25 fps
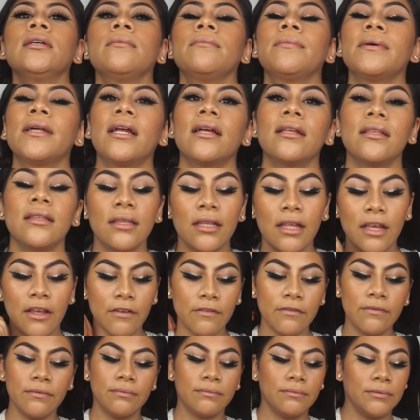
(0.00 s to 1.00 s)
But I
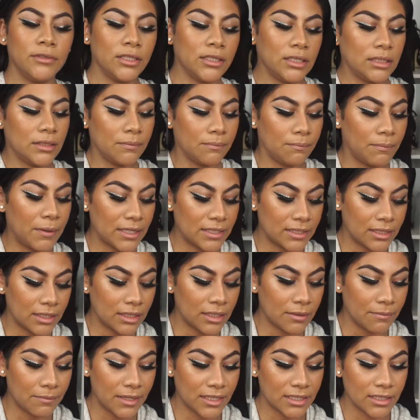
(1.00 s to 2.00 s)
love just
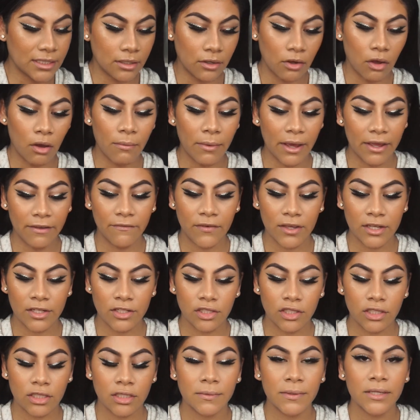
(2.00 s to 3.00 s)
basically misting on my
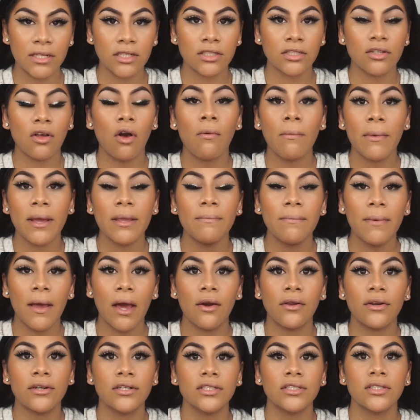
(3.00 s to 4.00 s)
face just because all my
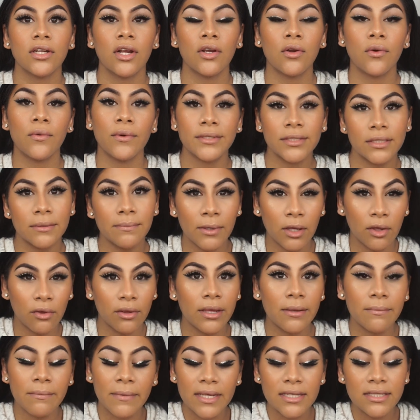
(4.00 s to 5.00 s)
powders are going to melt
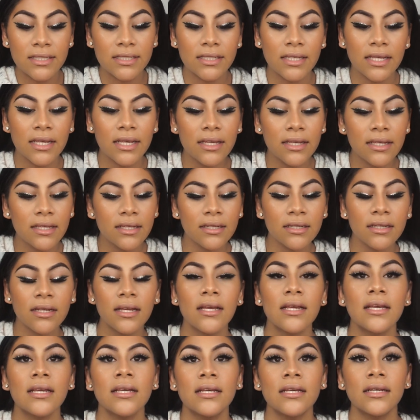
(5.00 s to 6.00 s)
in my skin,
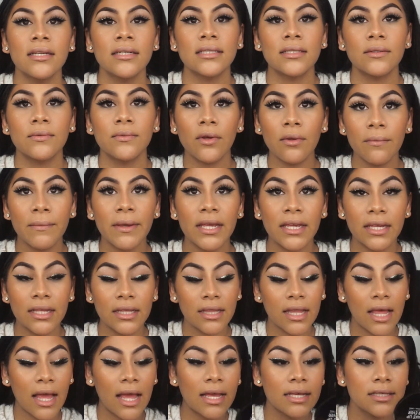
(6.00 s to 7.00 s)
will make it
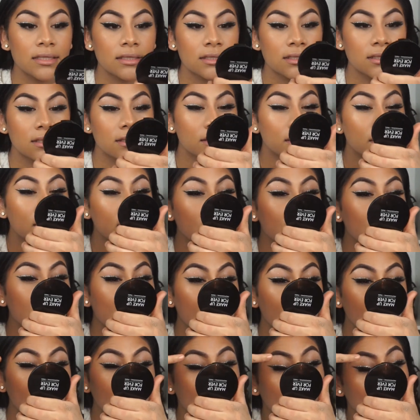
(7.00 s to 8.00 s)
last,
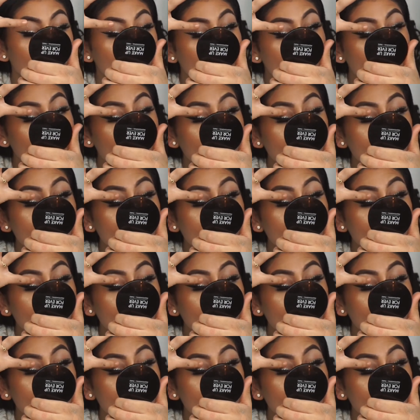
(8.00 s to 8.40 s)
and all of